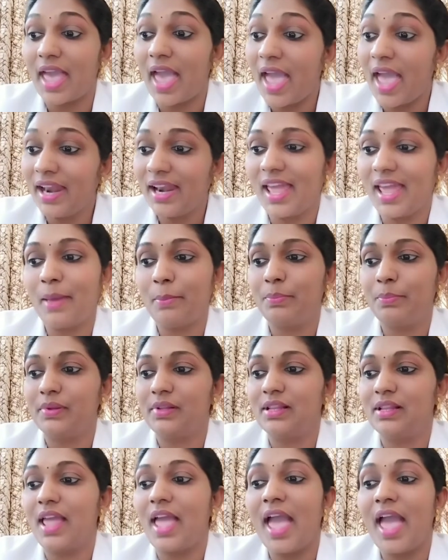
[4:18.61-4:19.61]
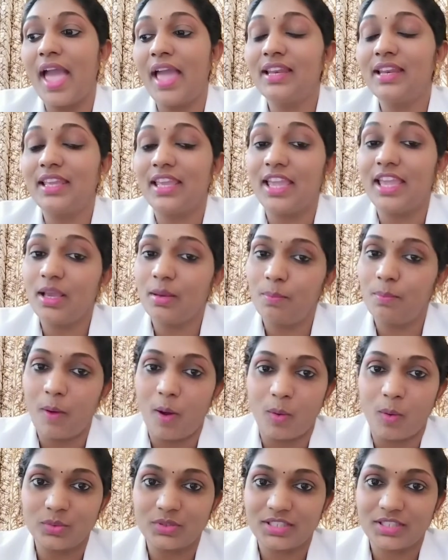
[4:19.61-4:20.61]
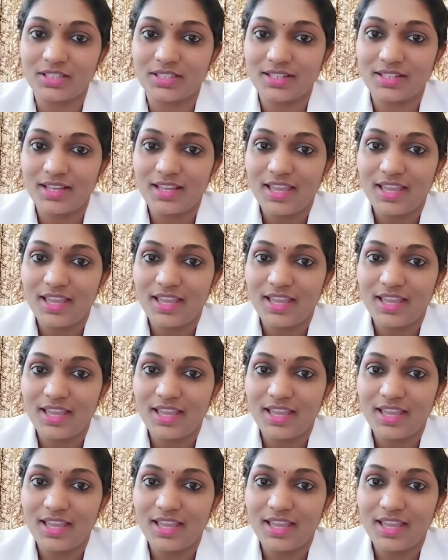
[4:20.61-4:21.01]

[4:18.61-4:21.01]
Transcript: An apple. An ink pot.